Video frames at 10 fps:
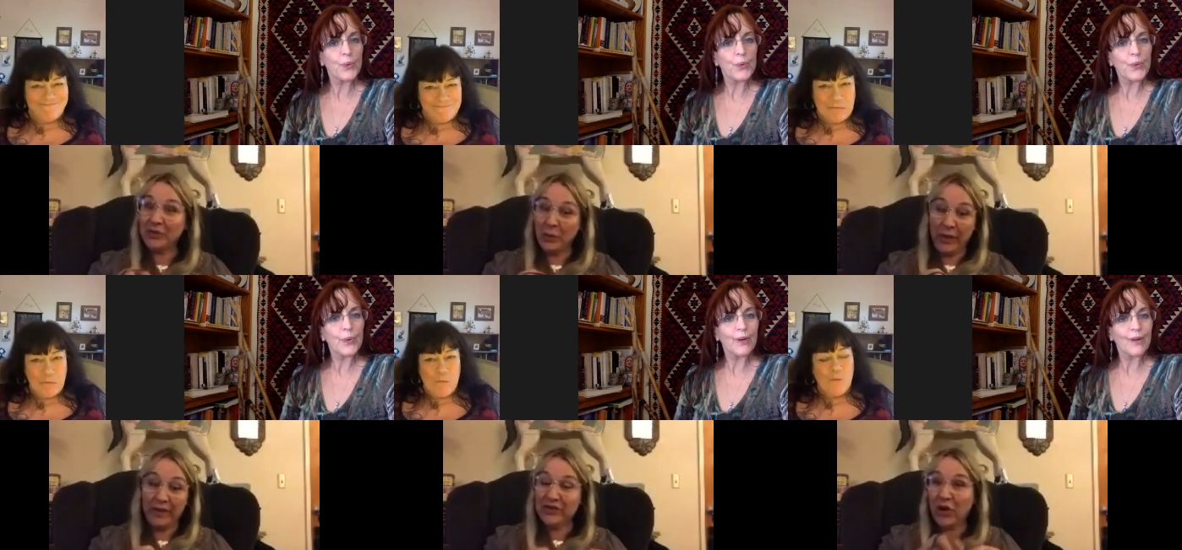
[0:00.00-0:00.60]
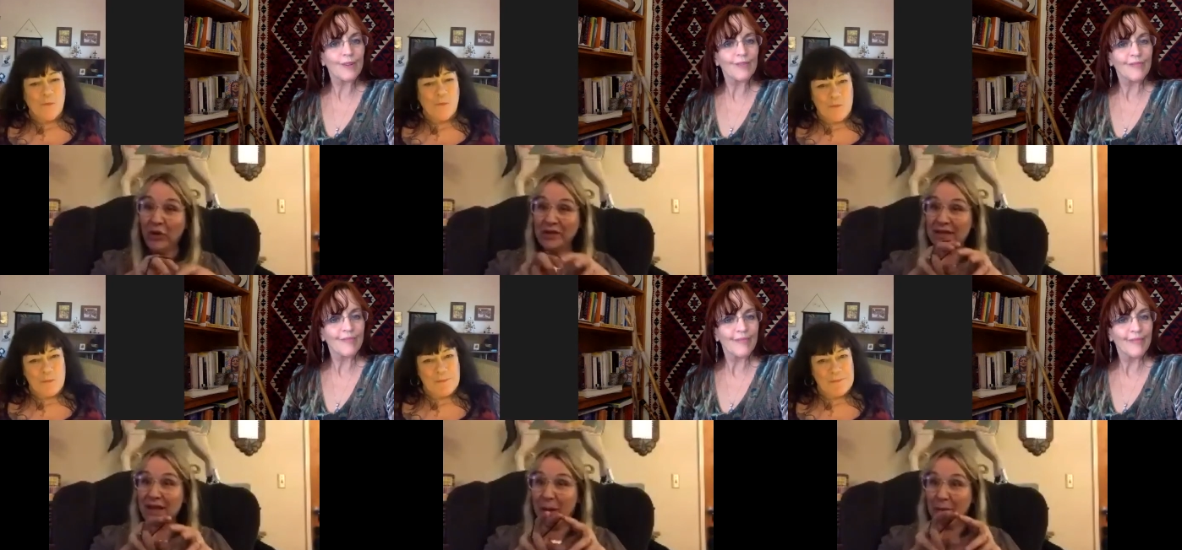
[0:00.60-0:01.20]
Speaker 1: with stones on top
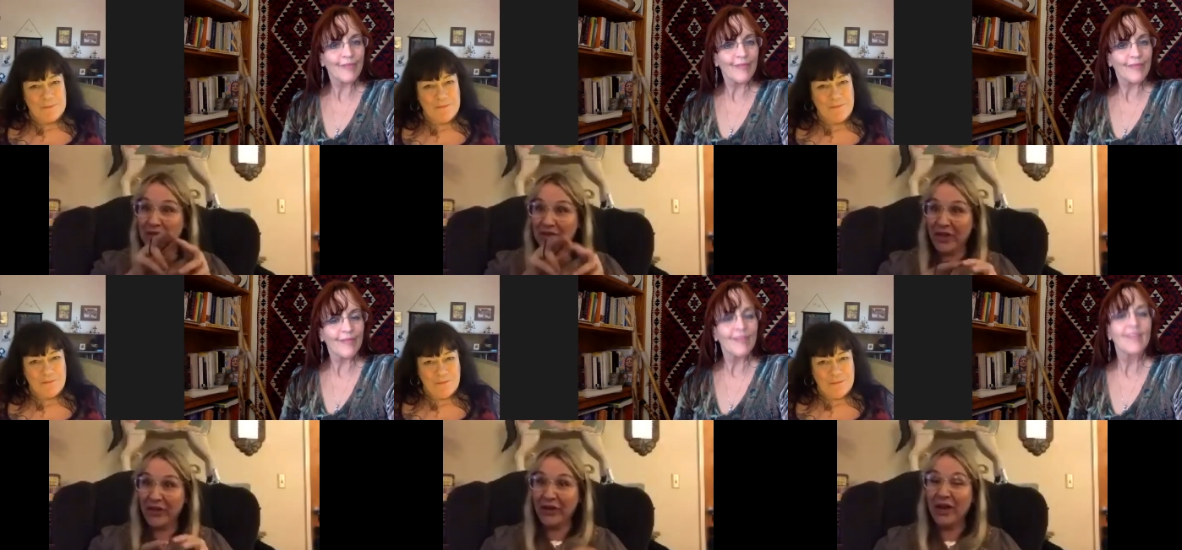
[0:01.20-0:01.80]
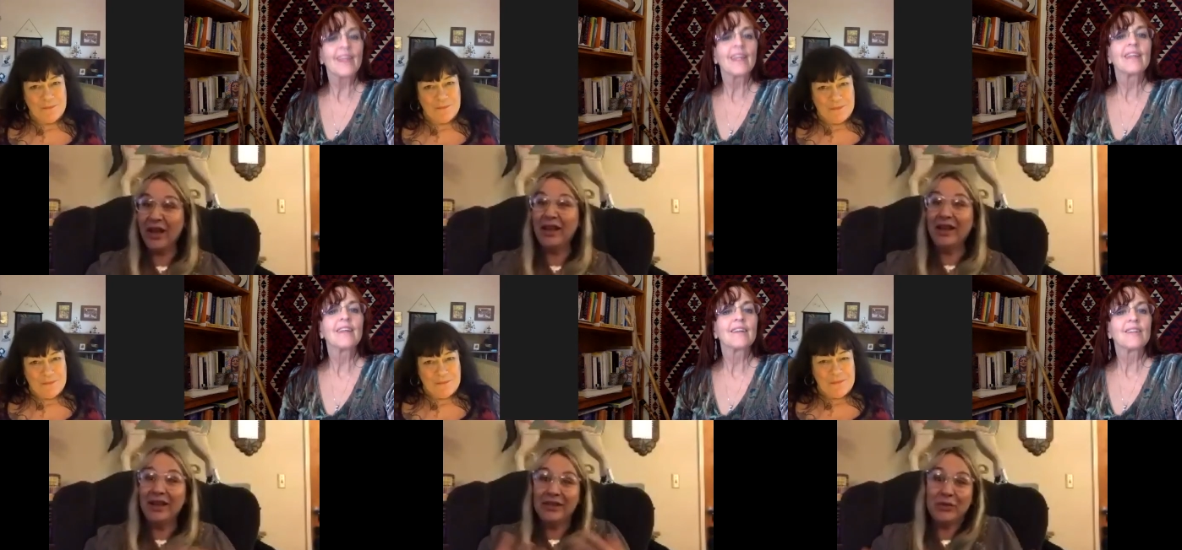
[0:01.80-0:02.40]
of each other,
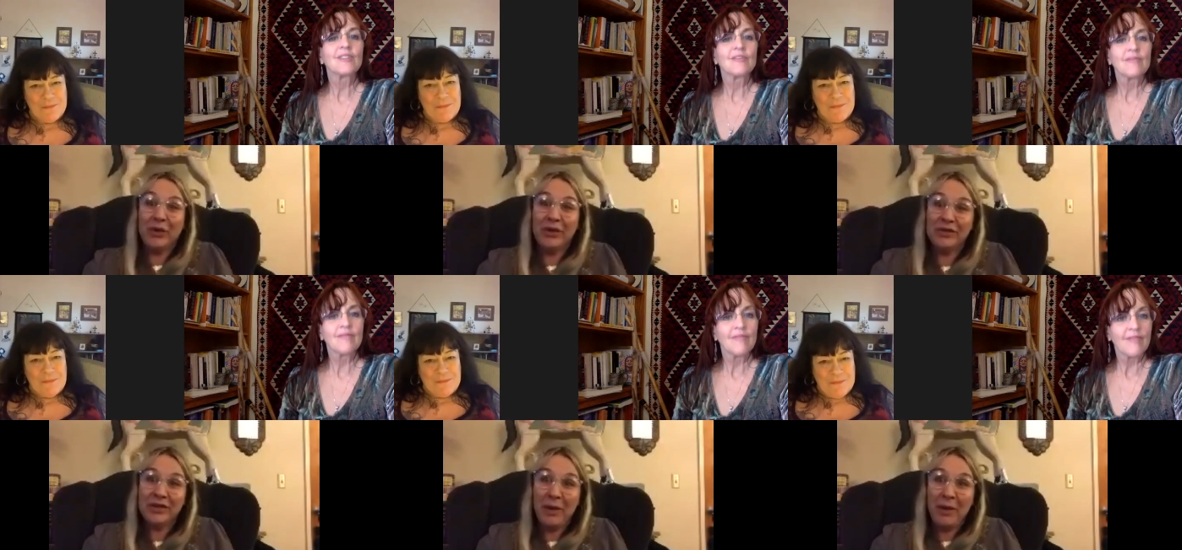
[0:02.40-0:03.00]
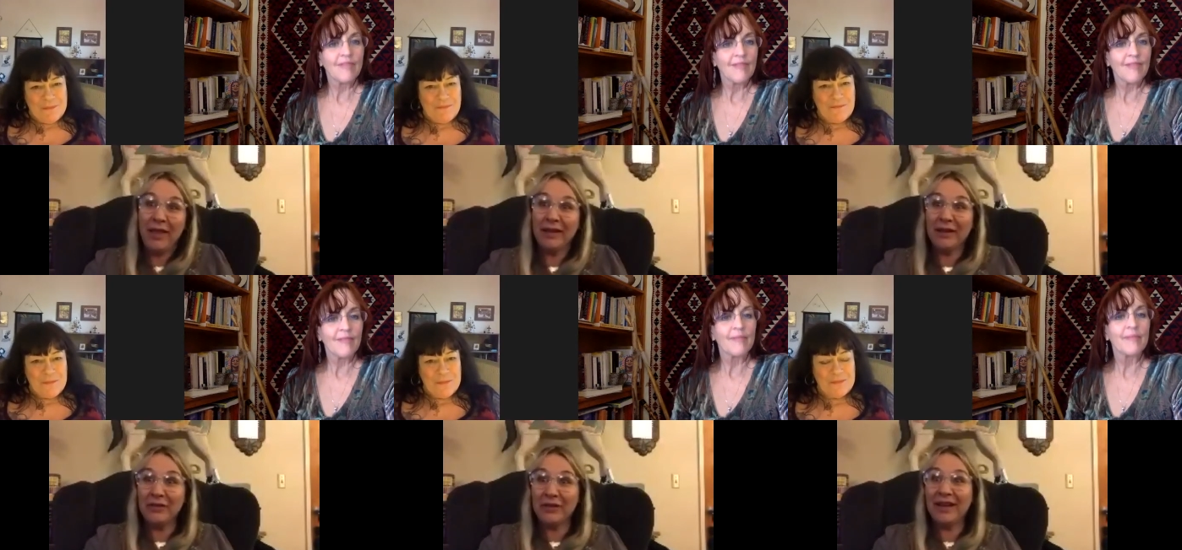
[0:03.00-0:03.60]
sort of symbolic of
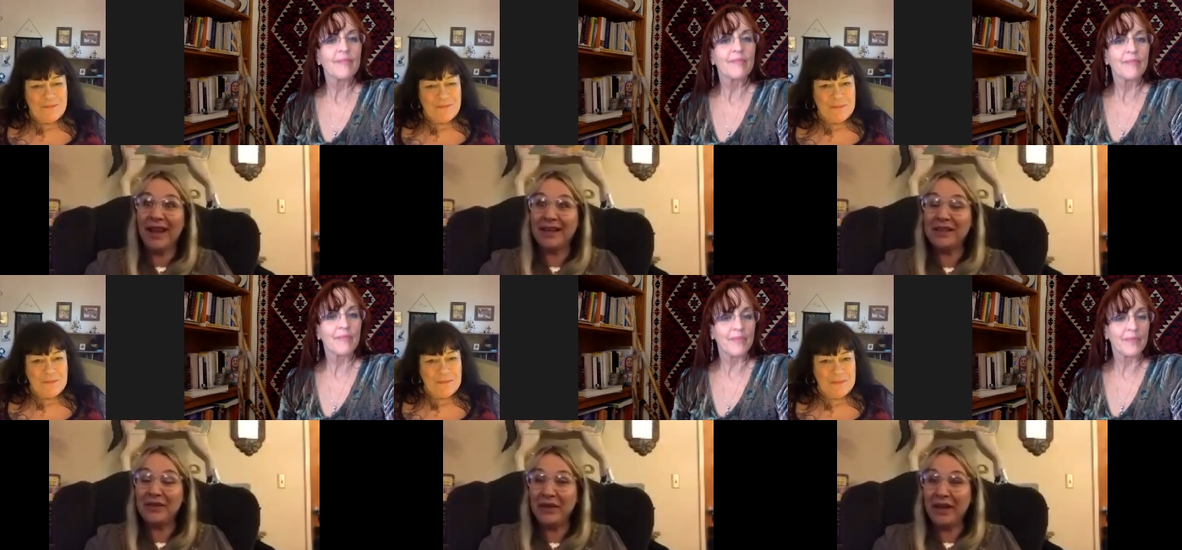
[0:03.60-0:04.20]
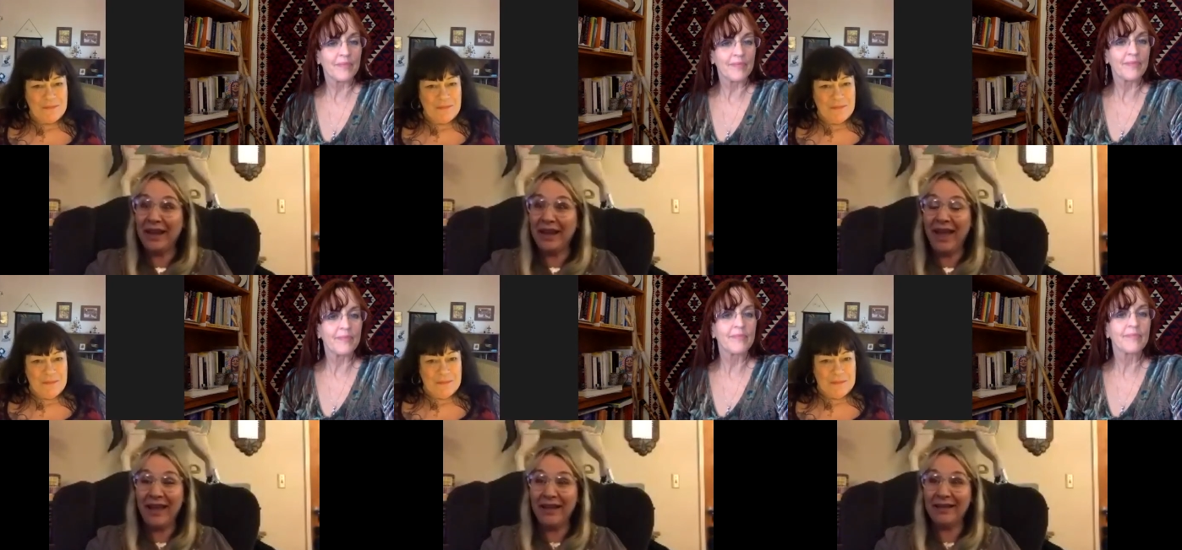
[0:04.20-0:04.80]
connectivity
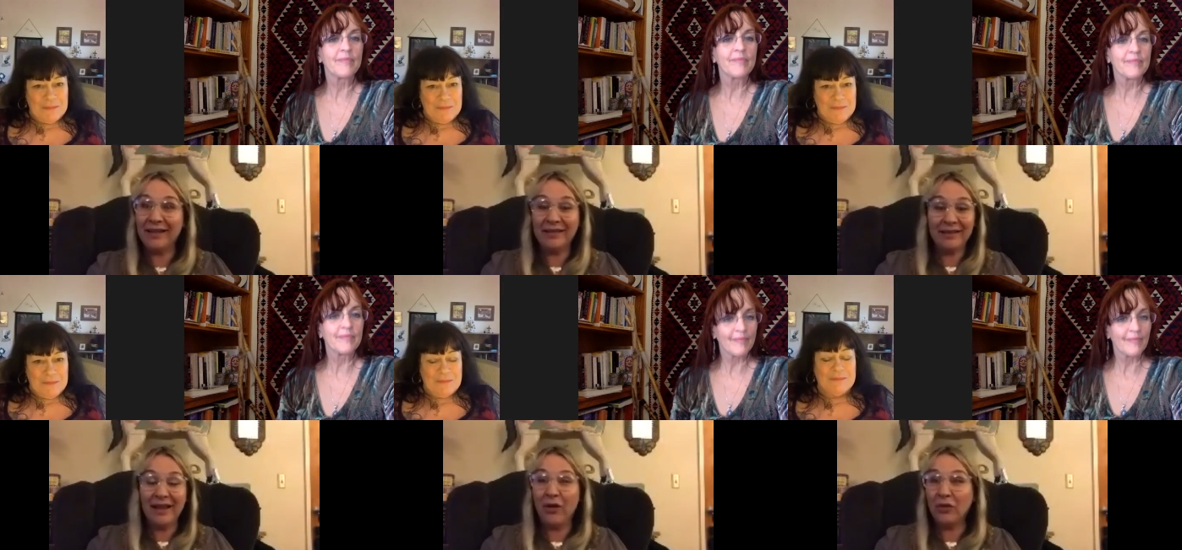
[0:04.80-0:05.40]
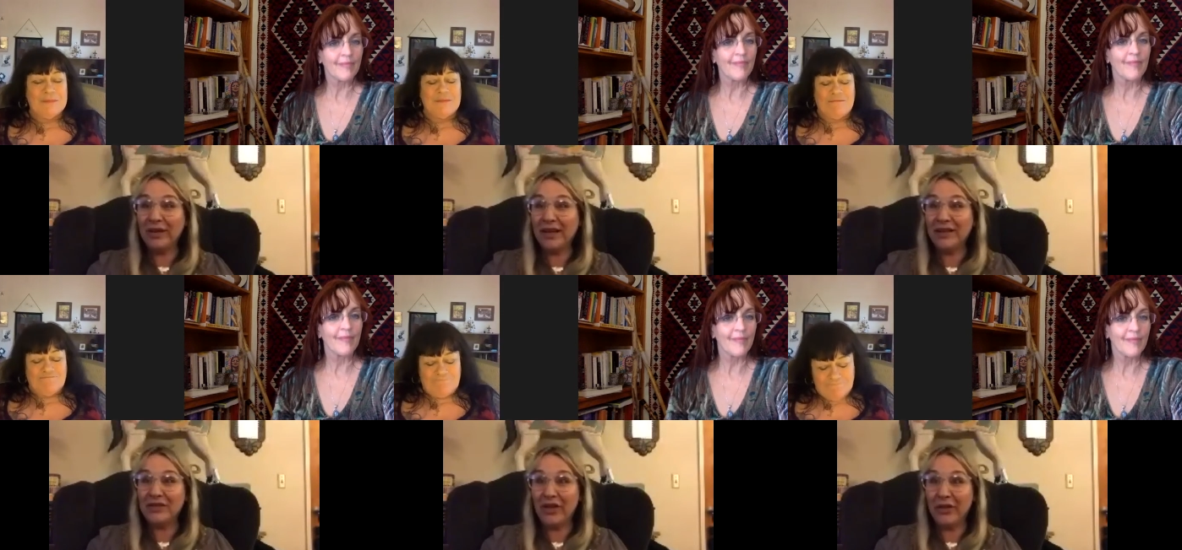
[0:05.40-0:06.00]
and holding each
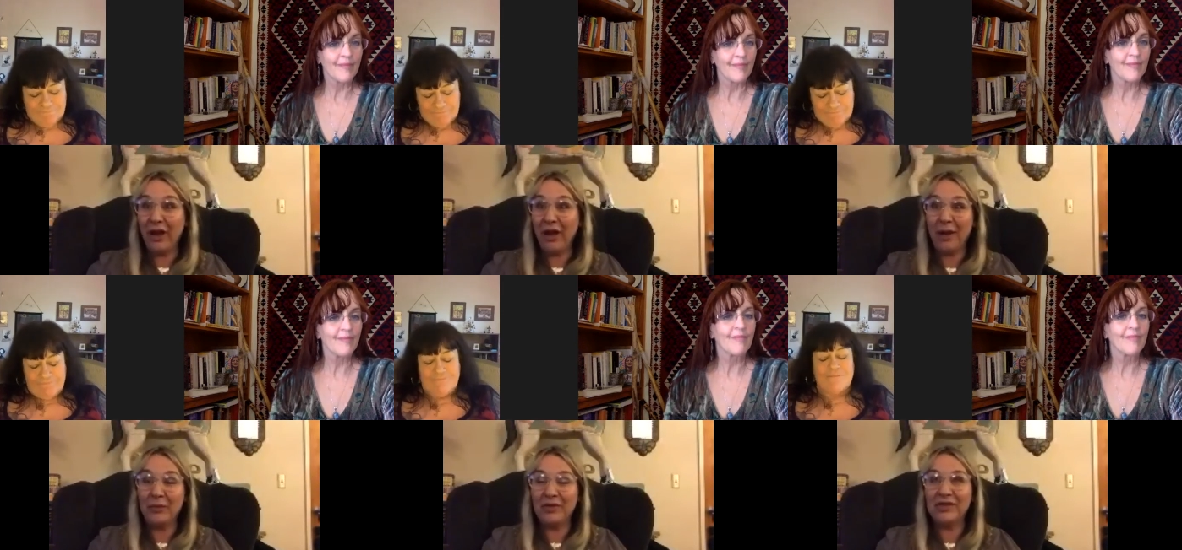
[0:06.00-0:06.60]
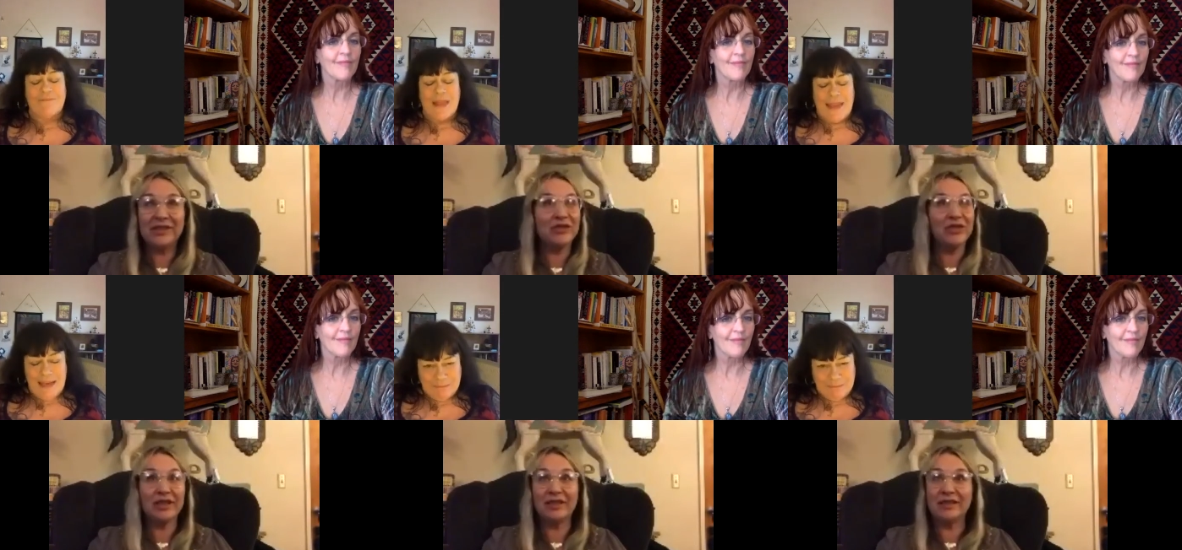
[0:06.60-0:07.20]
other up, which is
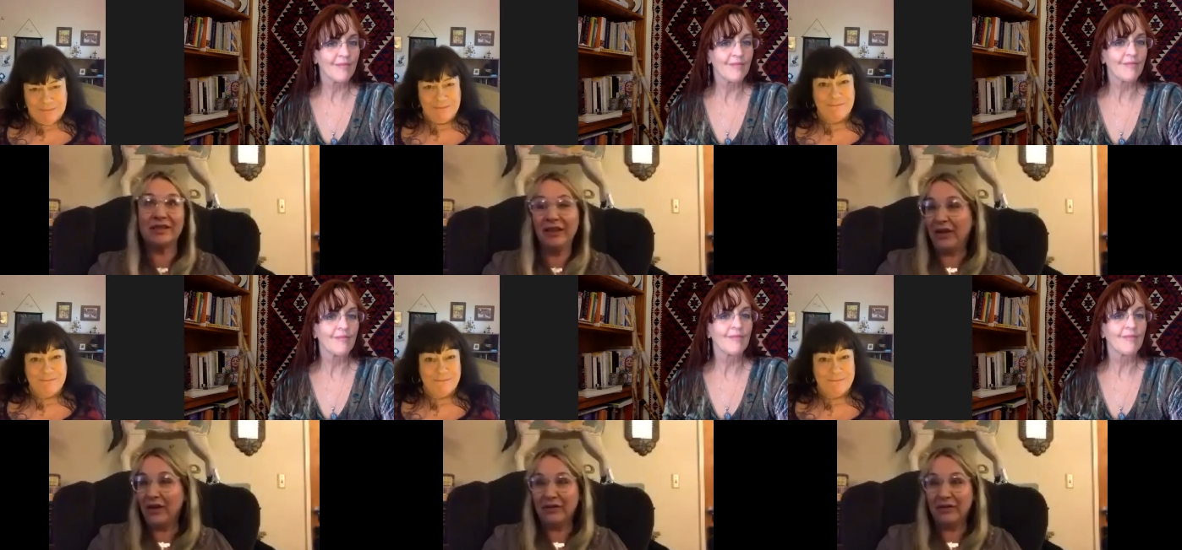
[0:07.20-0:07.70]
just, you know,